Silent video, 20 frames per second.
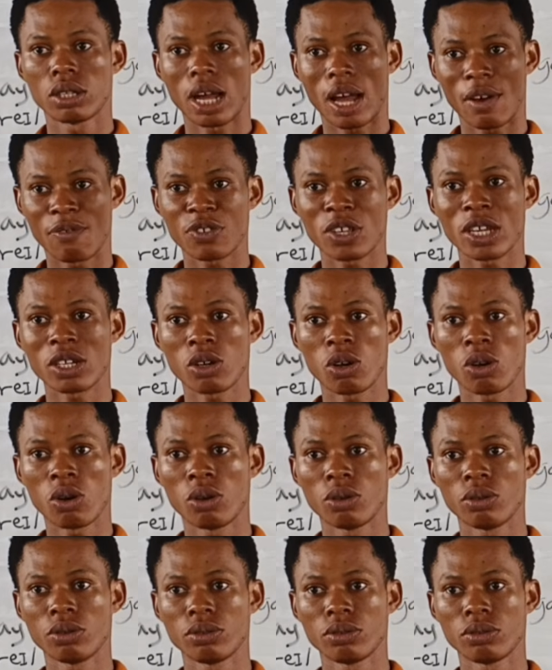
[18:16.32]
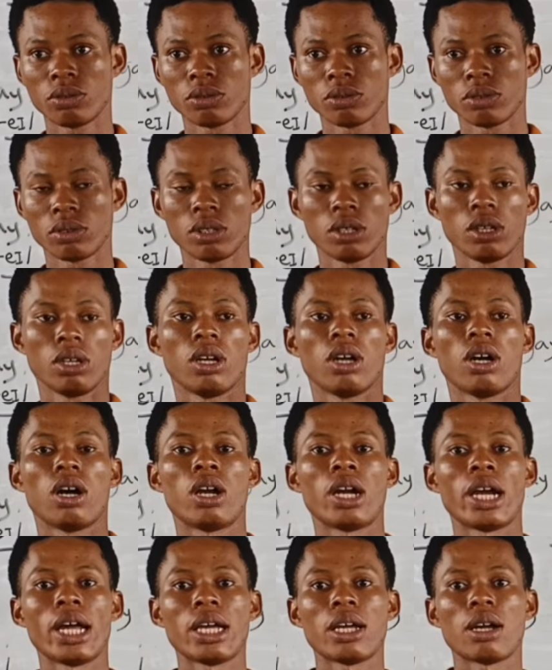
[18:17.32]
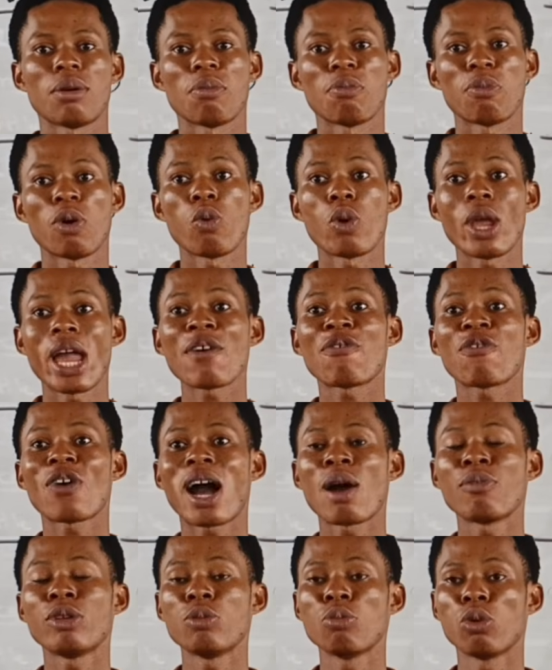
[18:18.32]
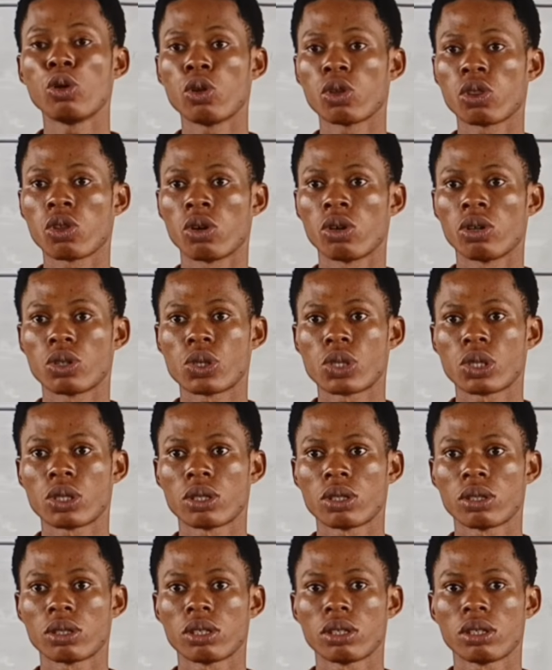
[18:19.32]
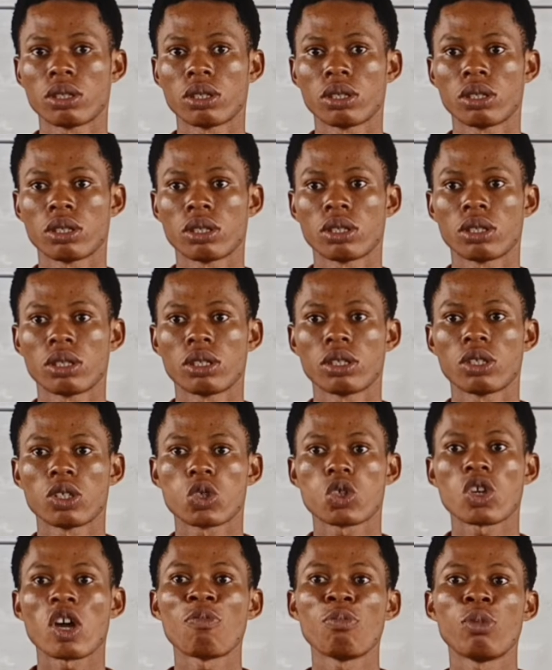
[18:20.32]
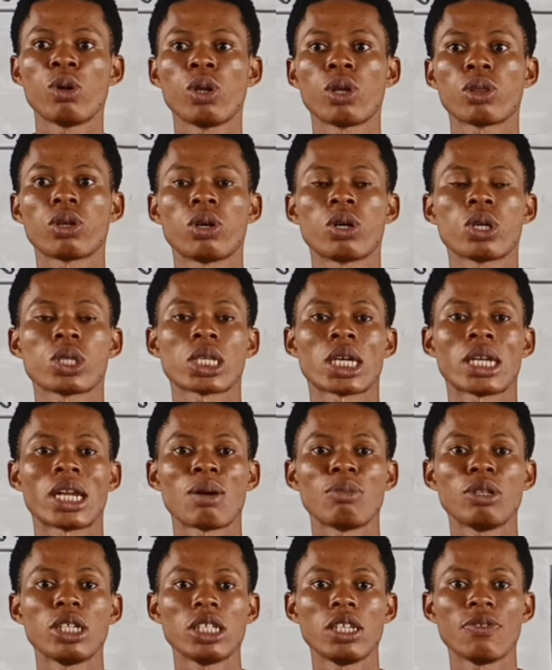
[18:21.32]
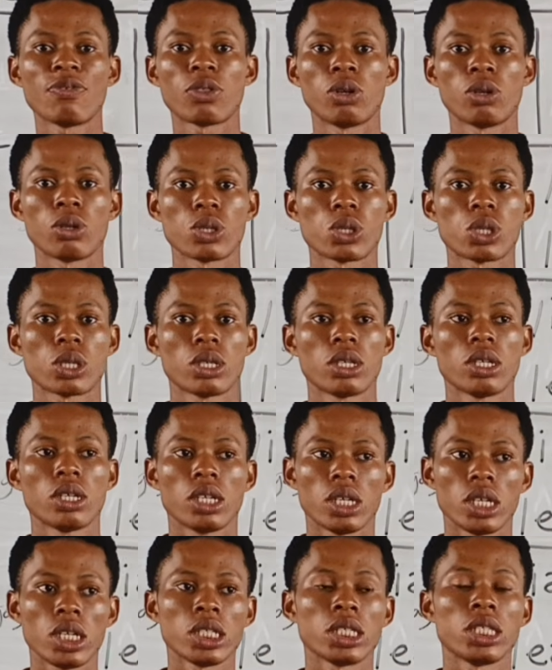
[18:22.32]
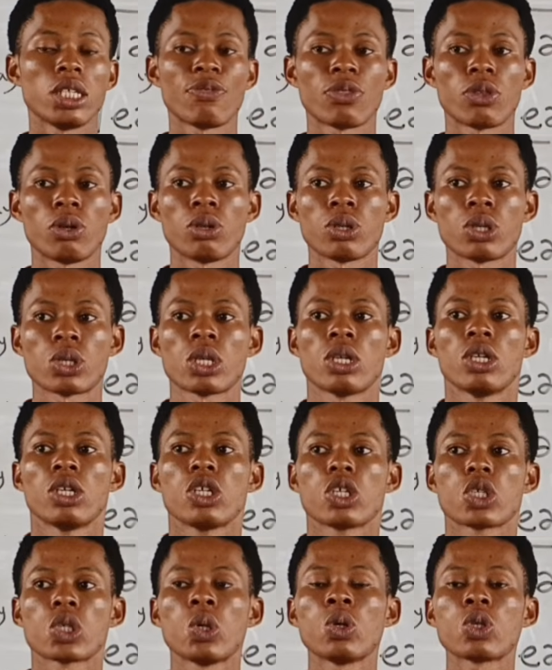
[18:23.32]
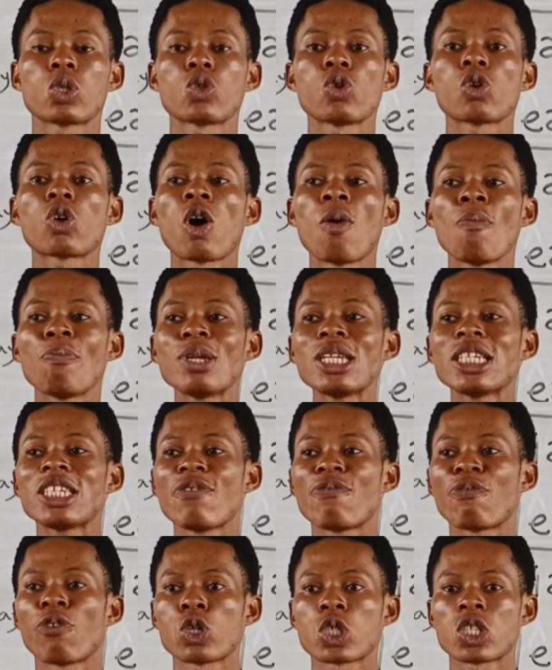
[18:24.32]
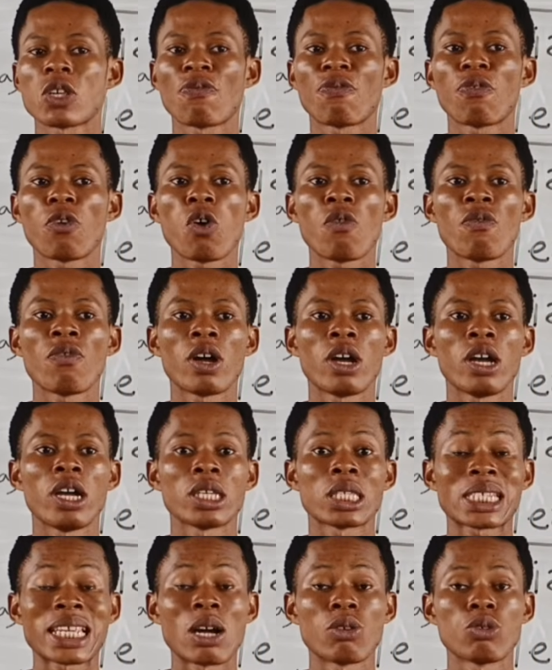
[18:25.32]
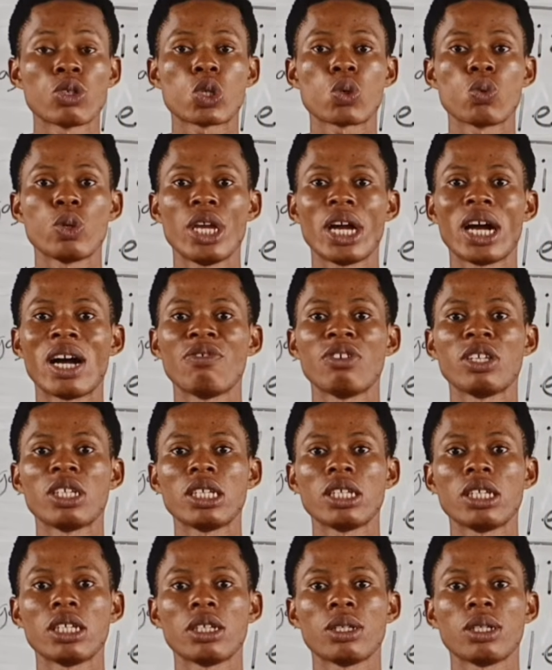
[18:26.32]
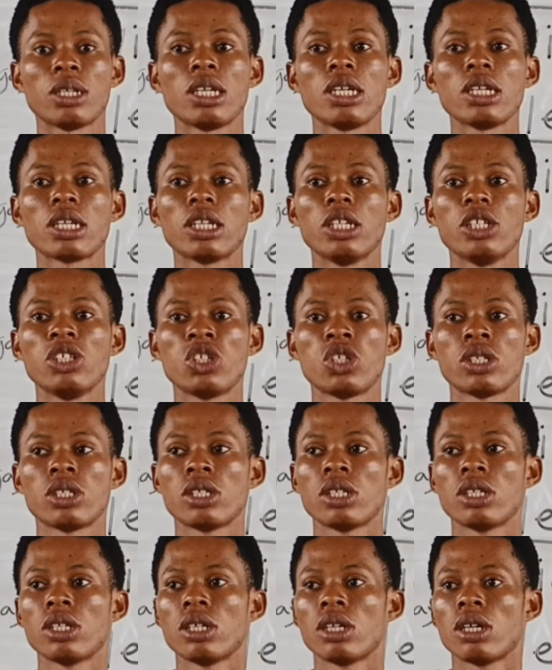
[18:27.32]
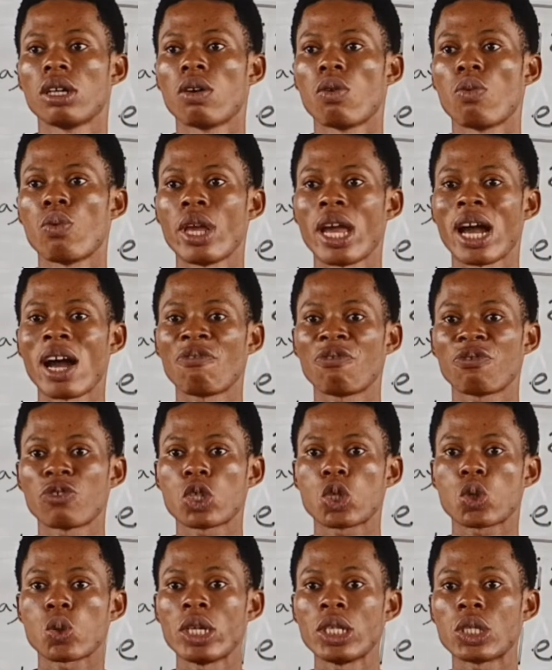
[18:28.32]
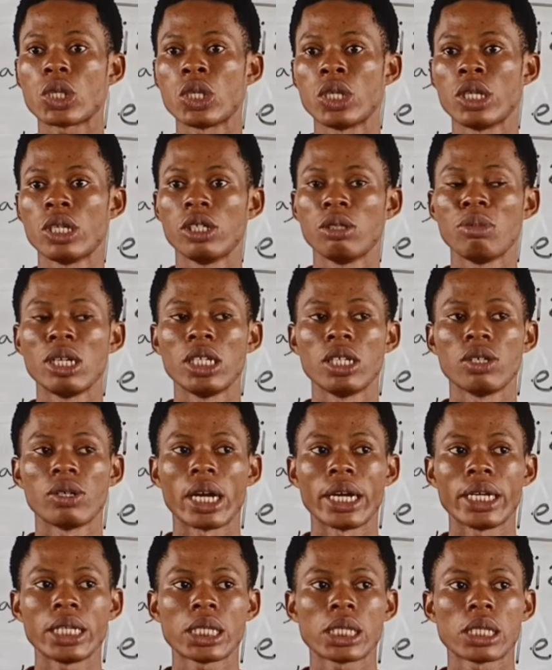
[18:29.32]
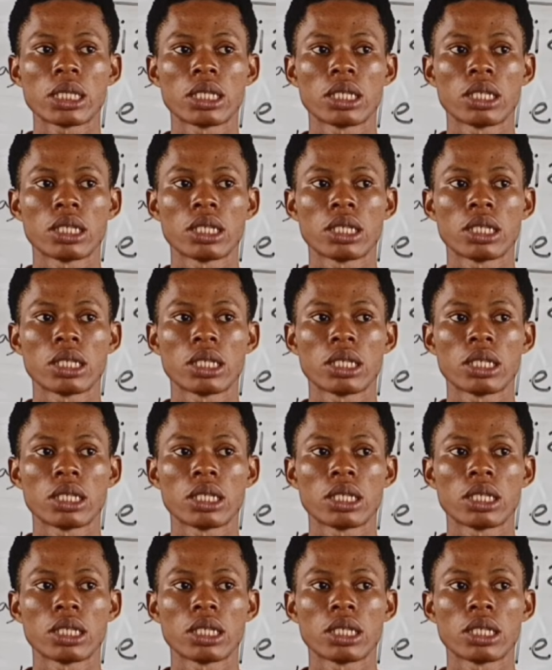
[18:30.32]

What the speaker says: I've said all. Alright, but we have how many monophthongs? 12 monophthongs and how many diphthongs? 8 diphthongs. So to complete the 44 sounds we have in English, we have 20 remaining, right?